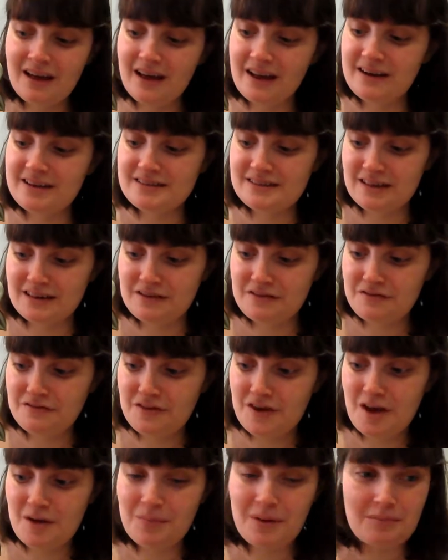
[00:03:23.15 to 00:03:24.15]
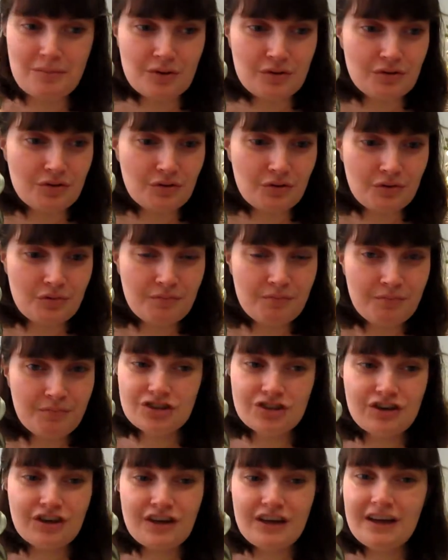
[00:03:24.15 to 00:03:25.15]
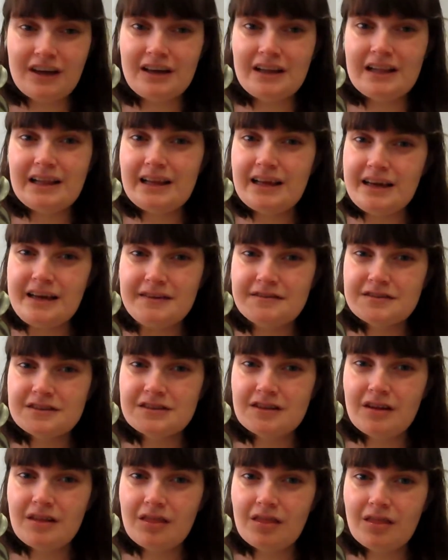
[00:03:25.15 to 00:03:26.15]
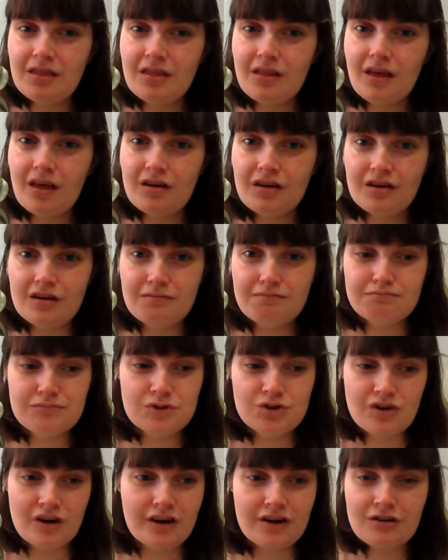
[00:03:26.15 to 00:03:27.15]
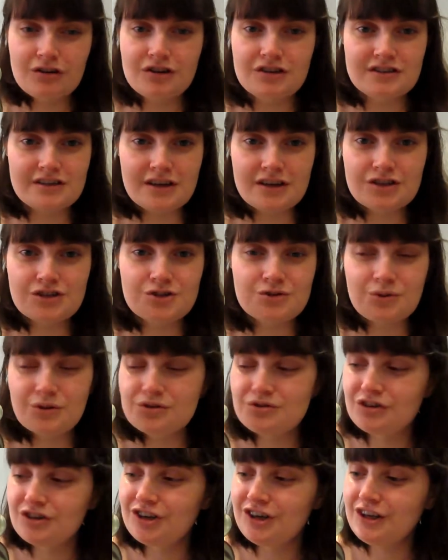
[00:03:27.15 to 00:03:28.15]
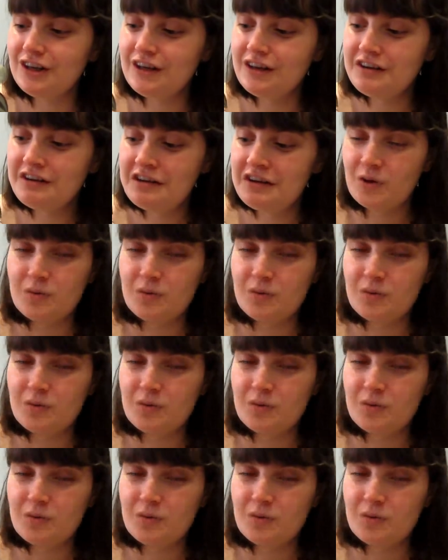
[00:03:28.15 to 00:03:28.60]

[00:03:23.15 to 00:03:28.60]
and it's kind of a bit more chunkier leaves than the tricolour / quadricolour,